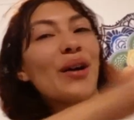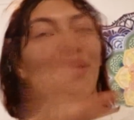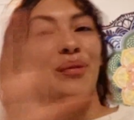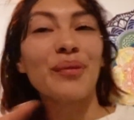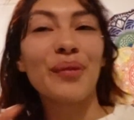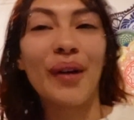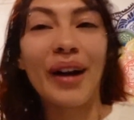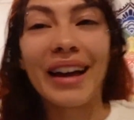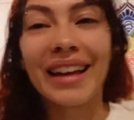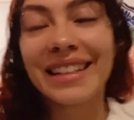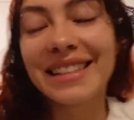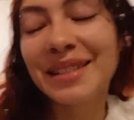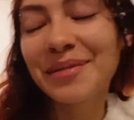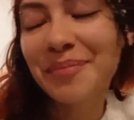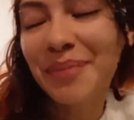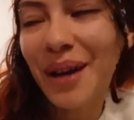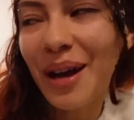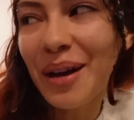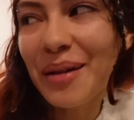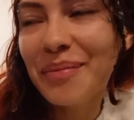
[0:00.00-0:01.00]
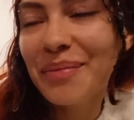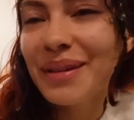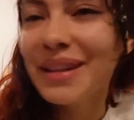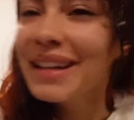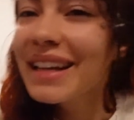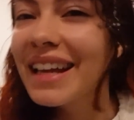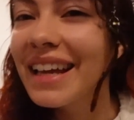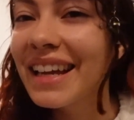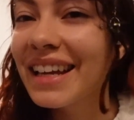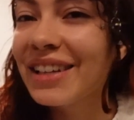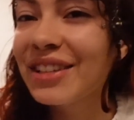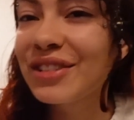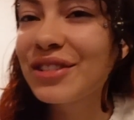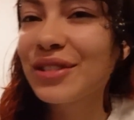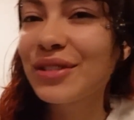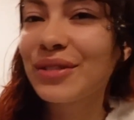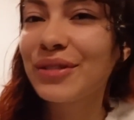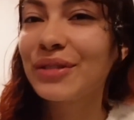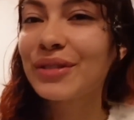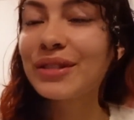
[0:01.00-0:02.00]
What is poppin',
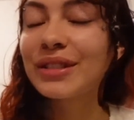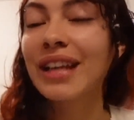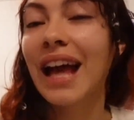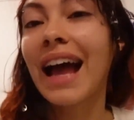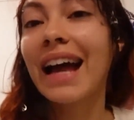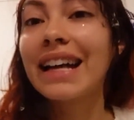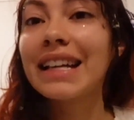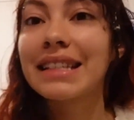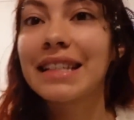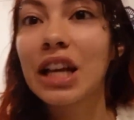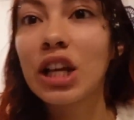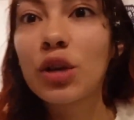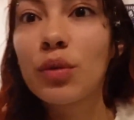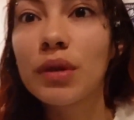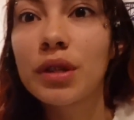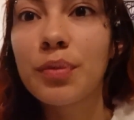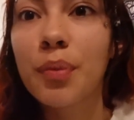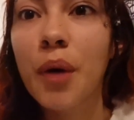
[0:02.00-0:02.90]
angels? I can tell you what's